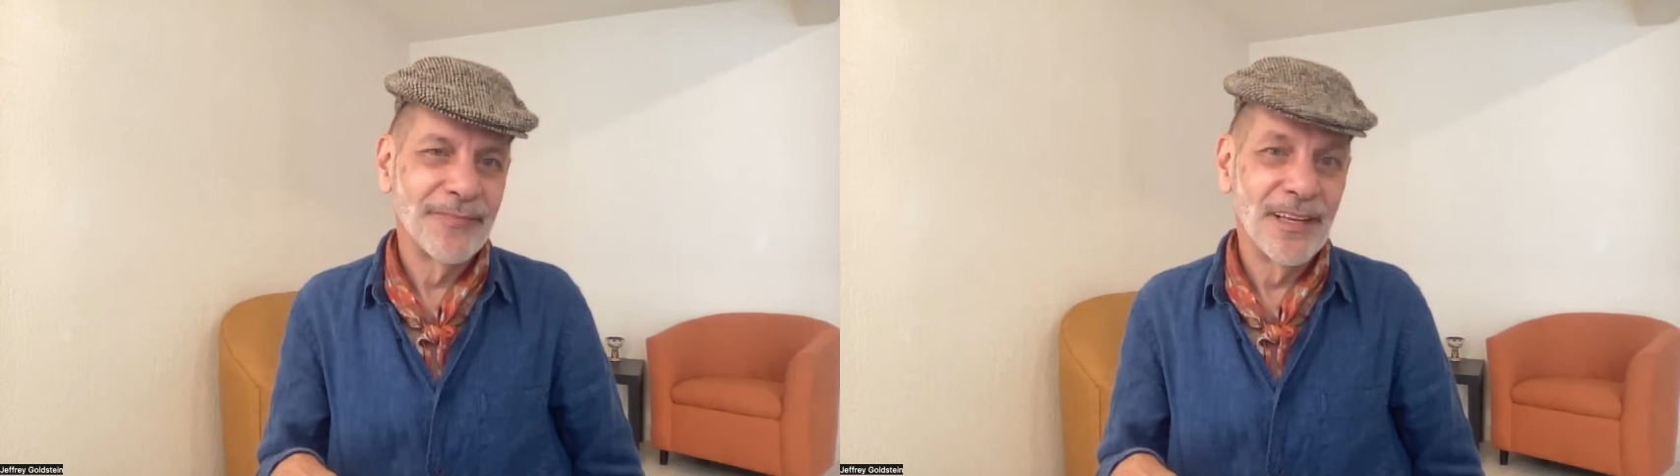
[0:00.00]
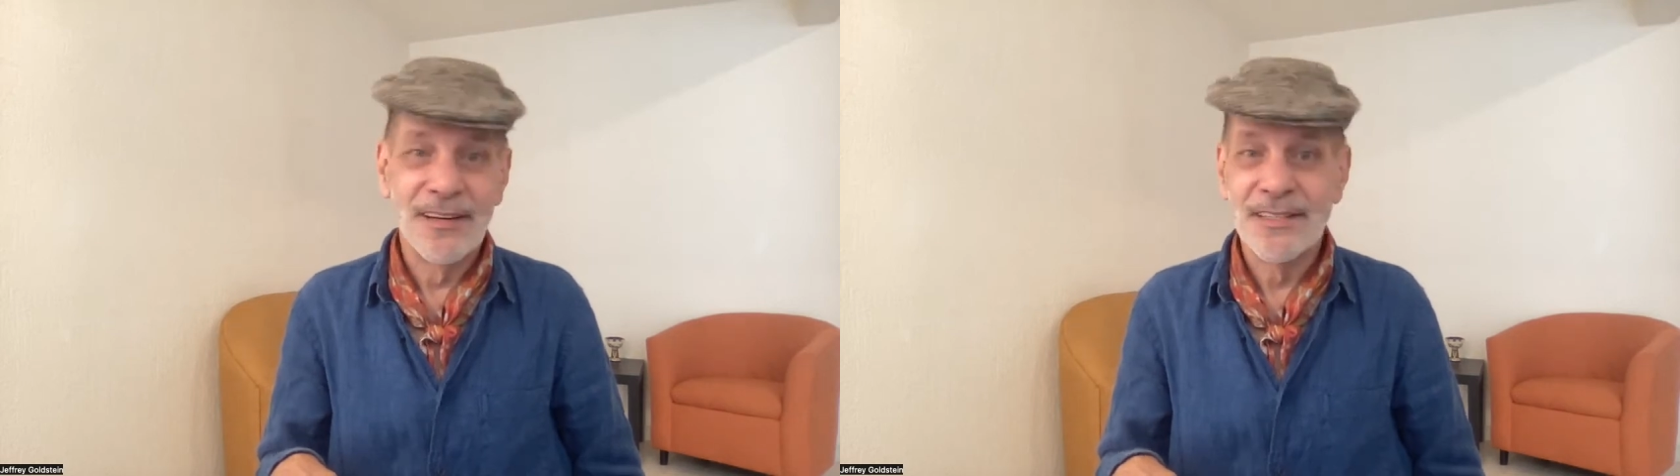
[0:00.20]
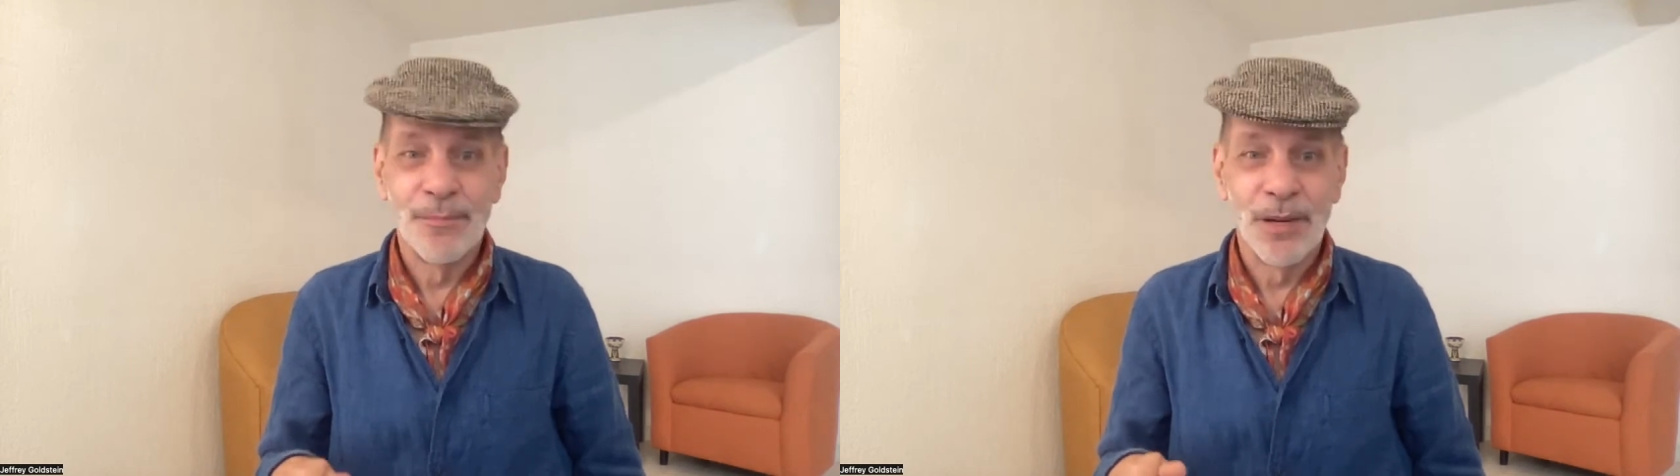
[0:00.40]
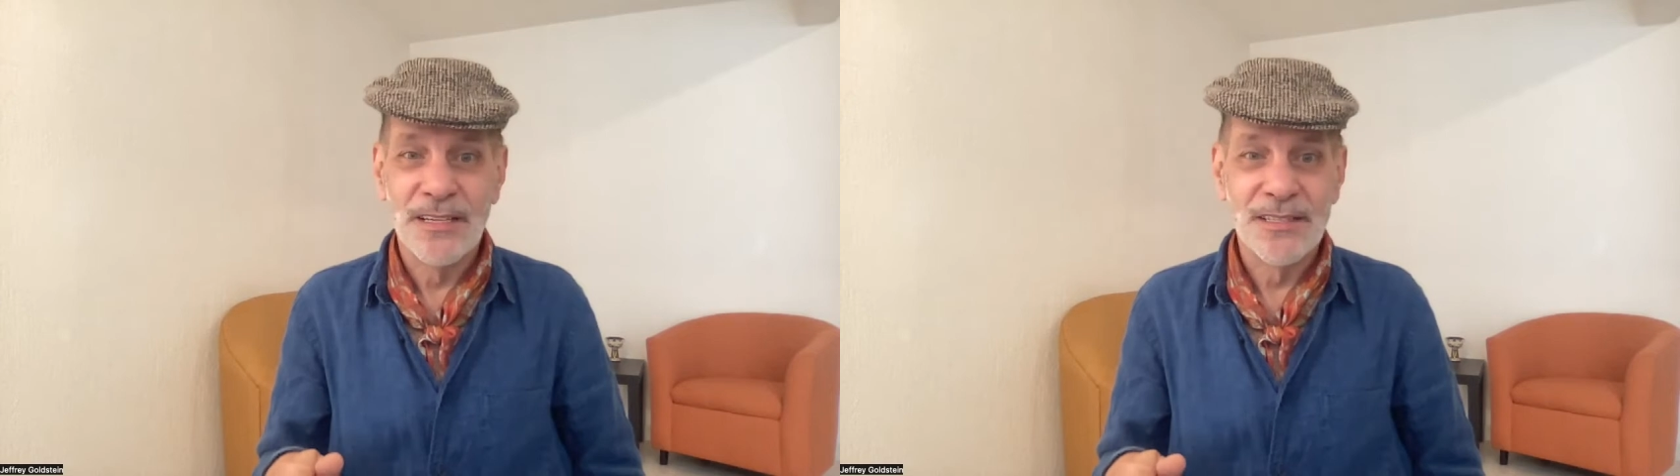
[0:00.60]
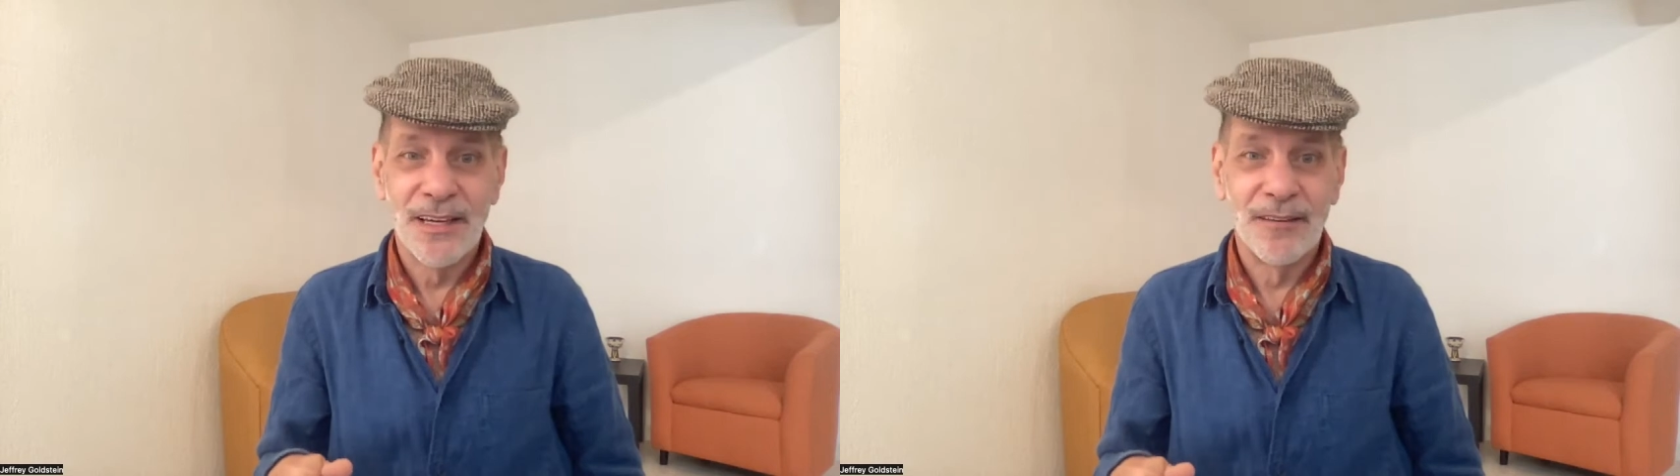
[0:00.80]
It is a
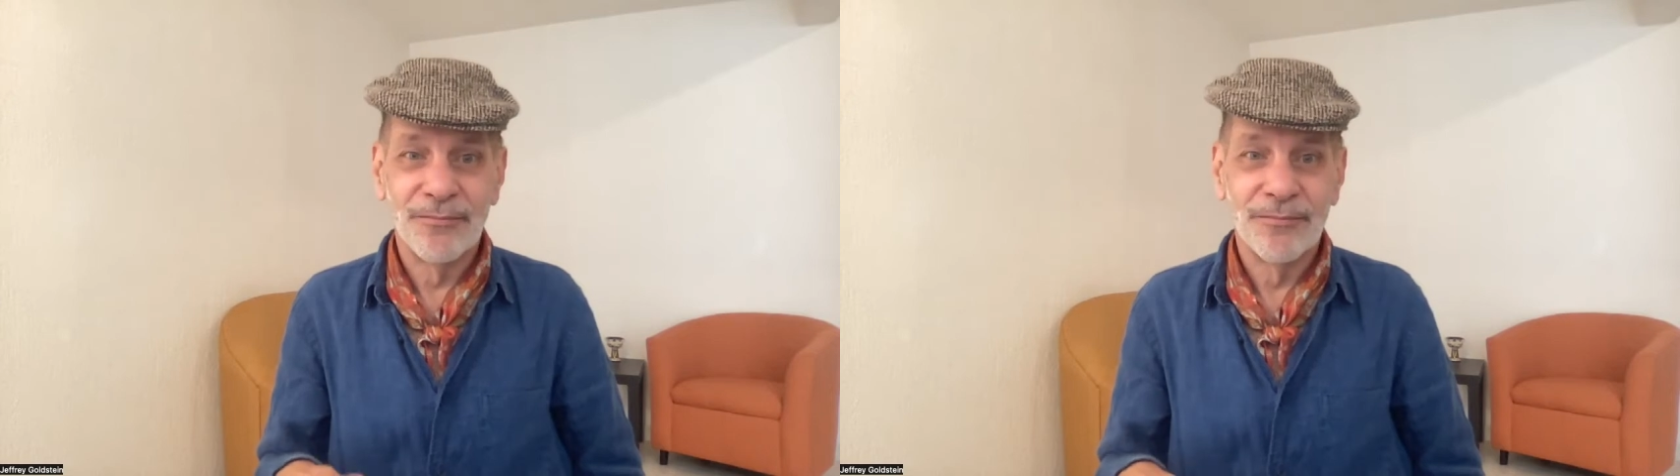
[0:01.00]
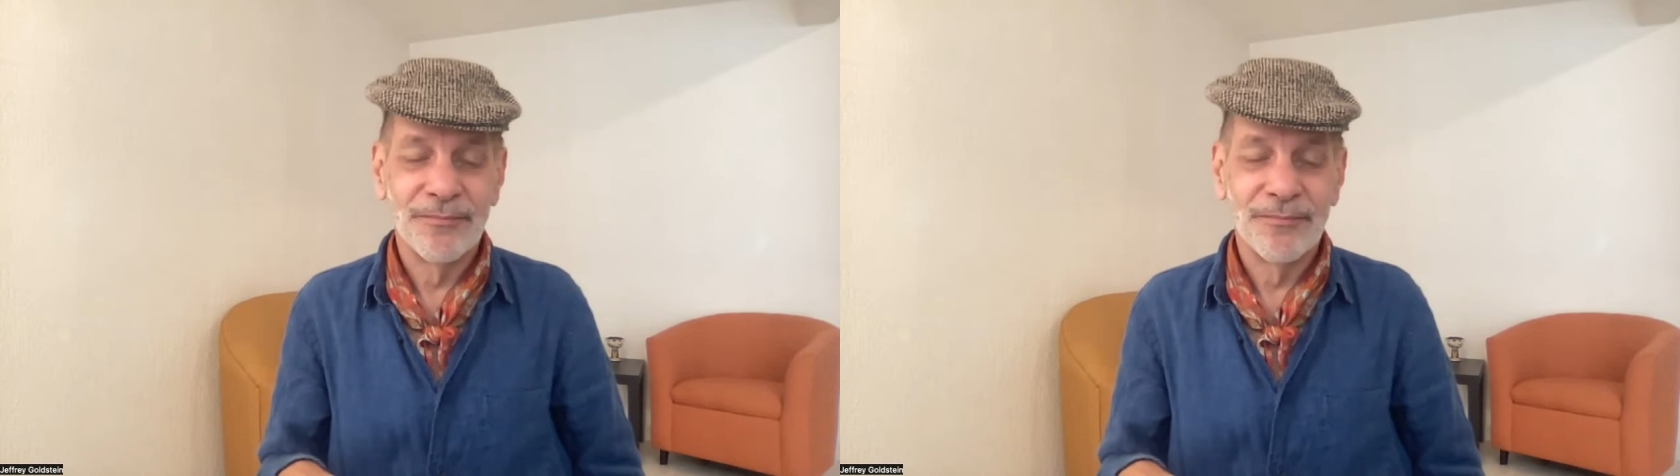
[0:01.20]
blessing.